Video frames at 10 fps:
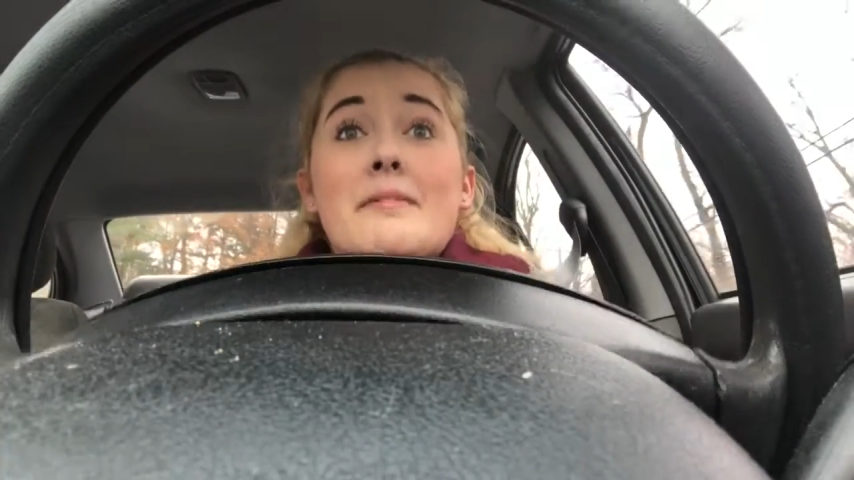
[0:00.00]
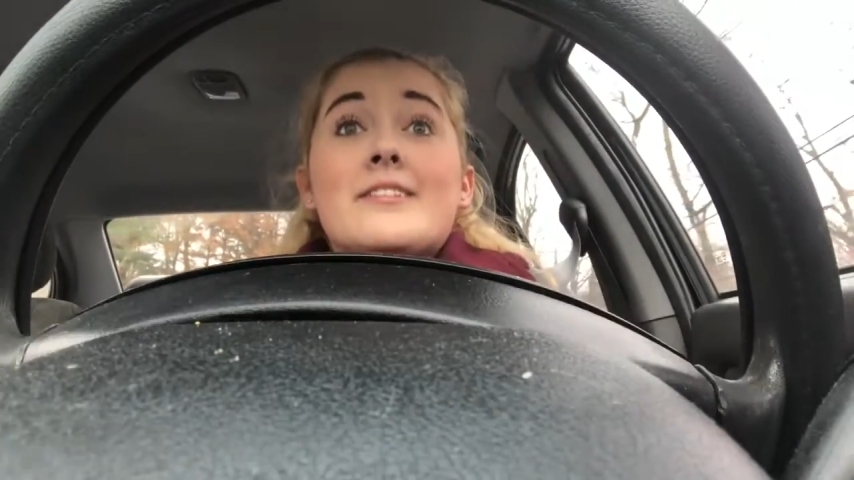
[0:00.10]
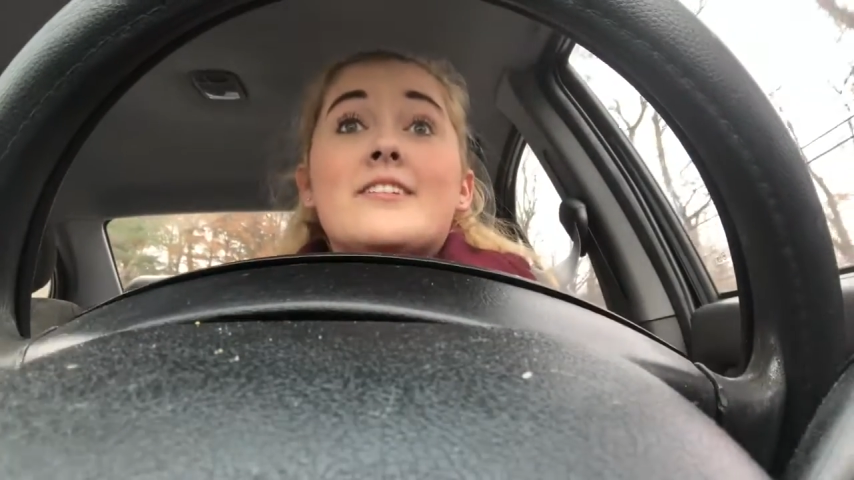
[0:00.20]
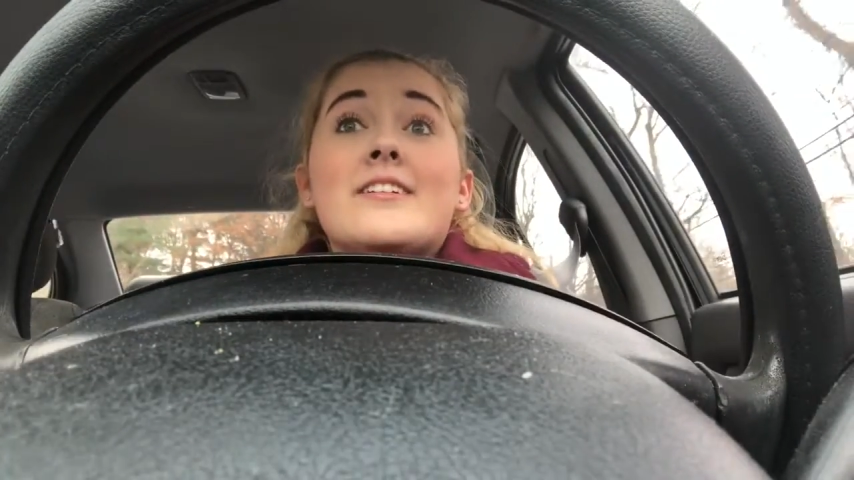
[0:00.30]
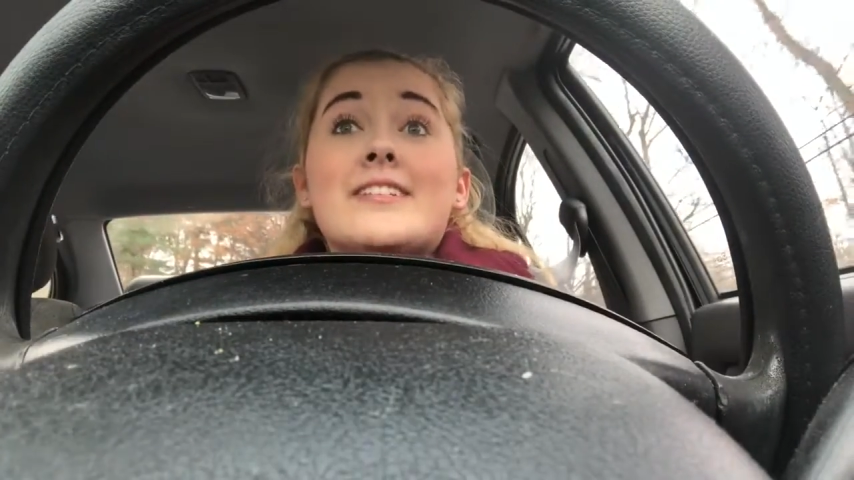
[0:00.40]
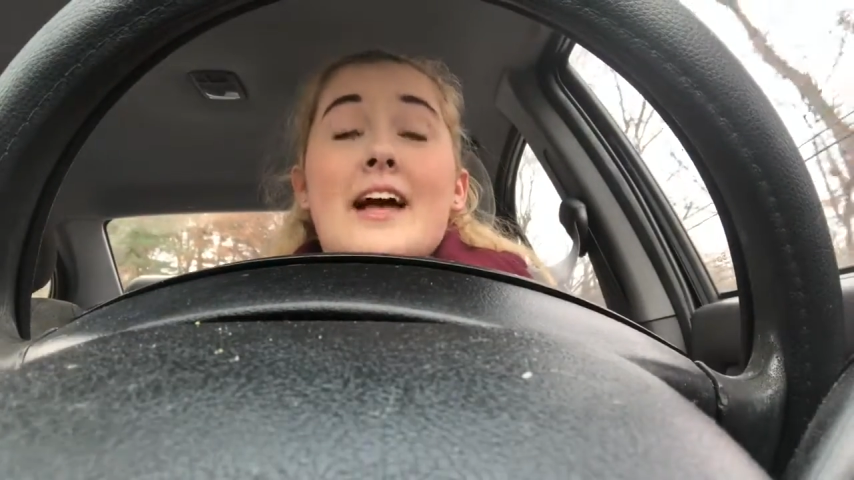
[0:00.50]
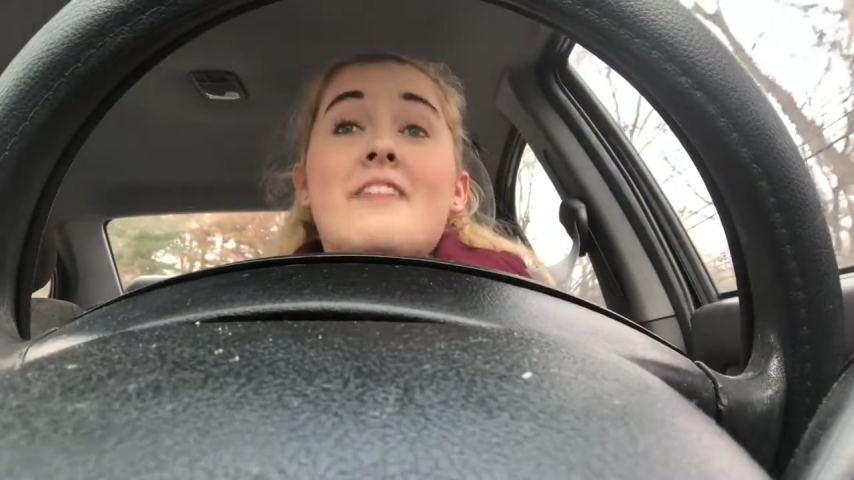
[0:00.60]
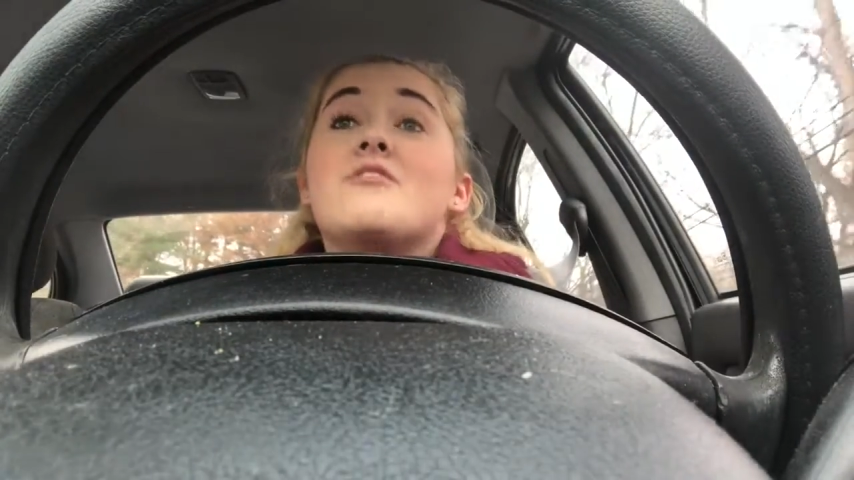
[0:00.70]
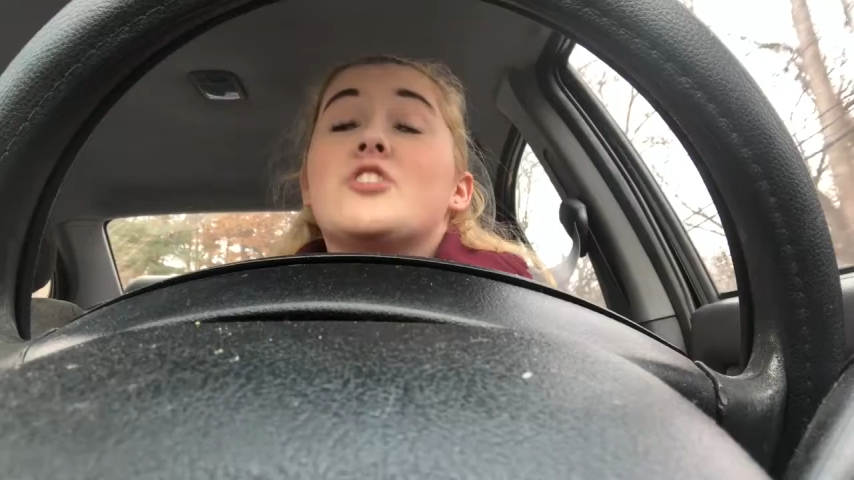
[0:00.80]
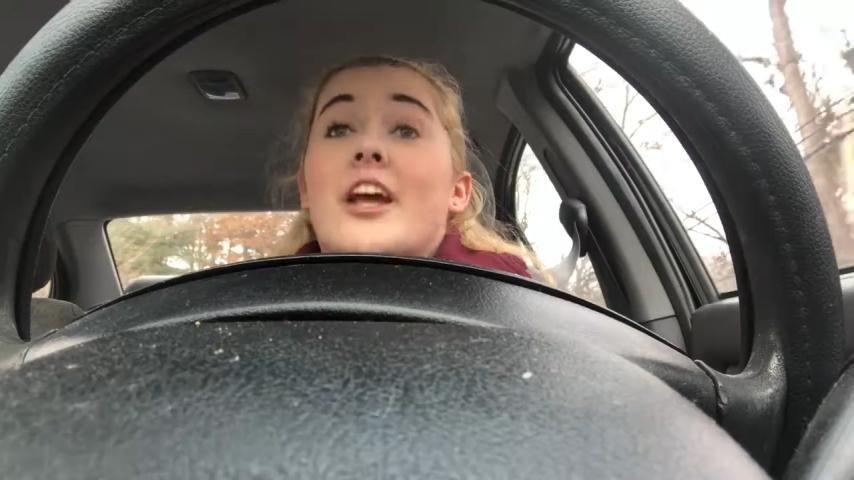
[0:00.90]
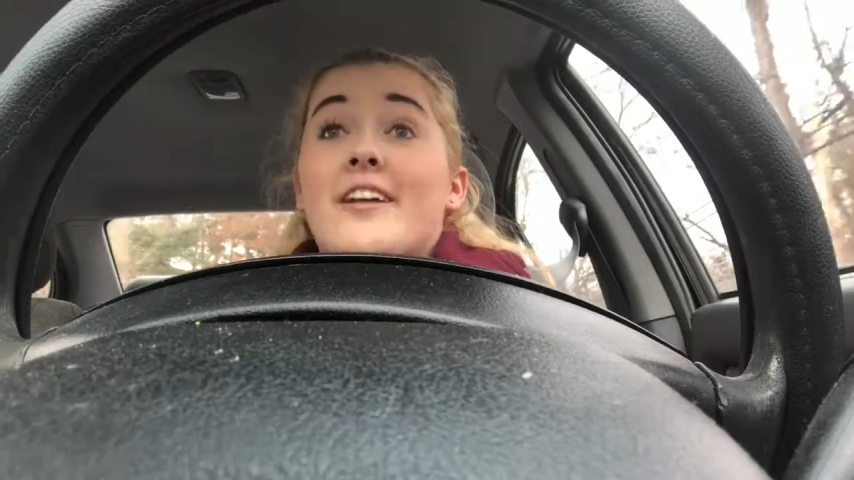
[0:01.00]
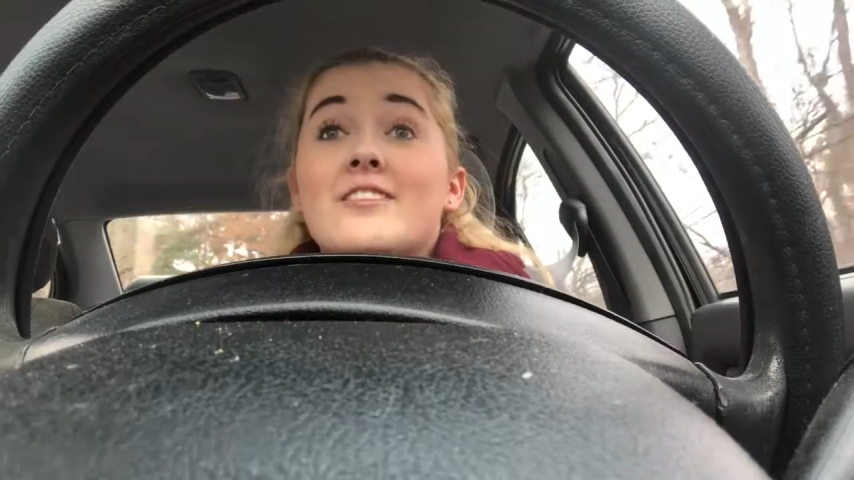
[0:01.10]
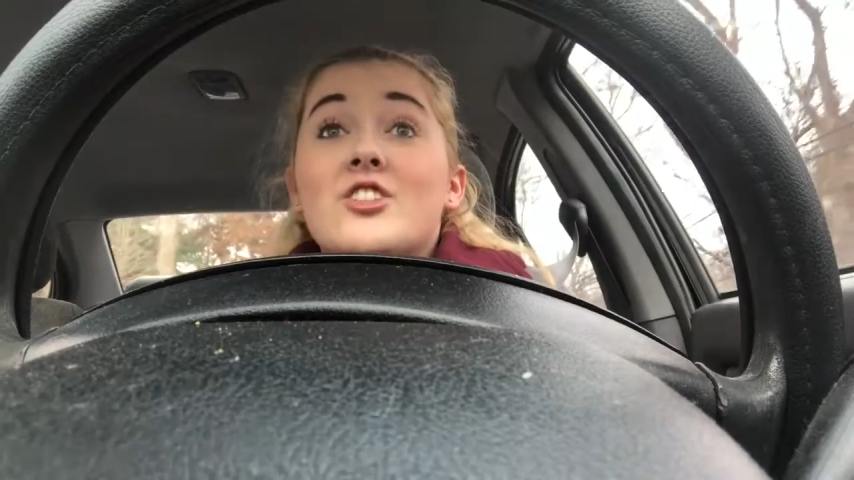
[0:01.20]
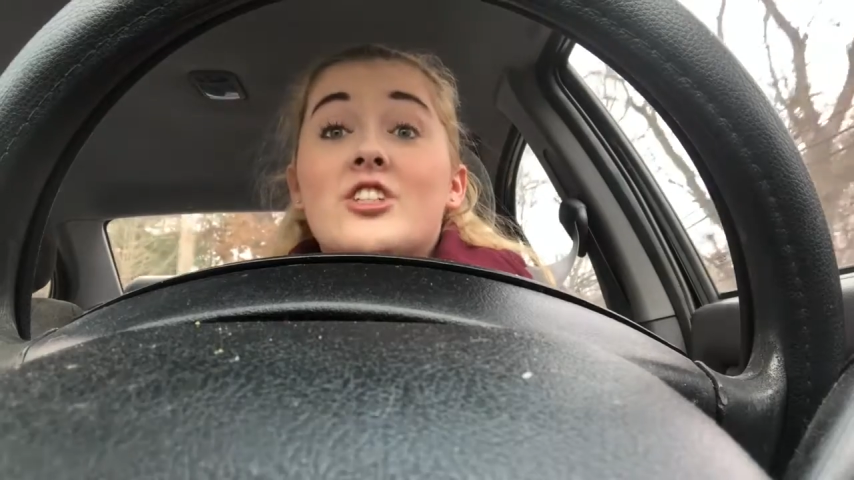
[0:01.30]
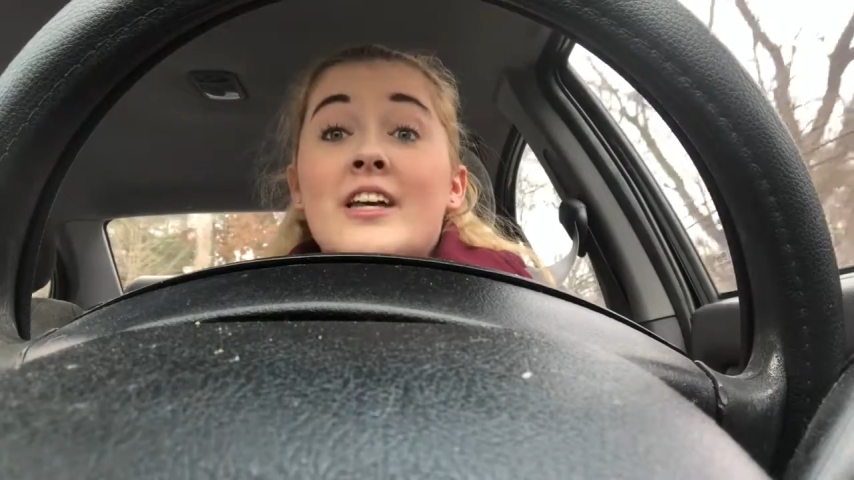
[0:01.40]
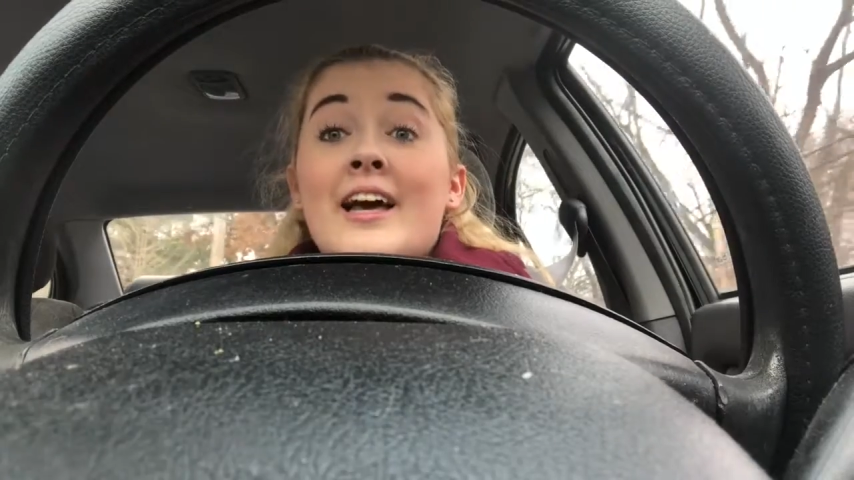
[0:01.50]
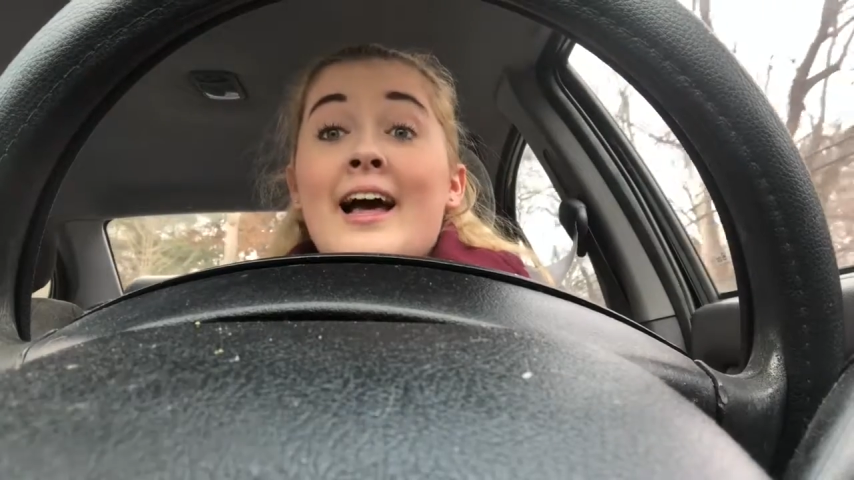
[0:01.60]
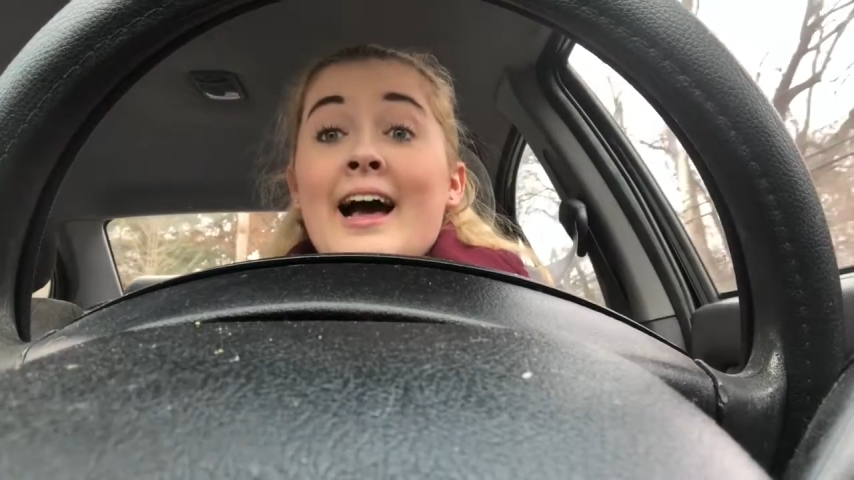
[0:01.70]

semester because I've changed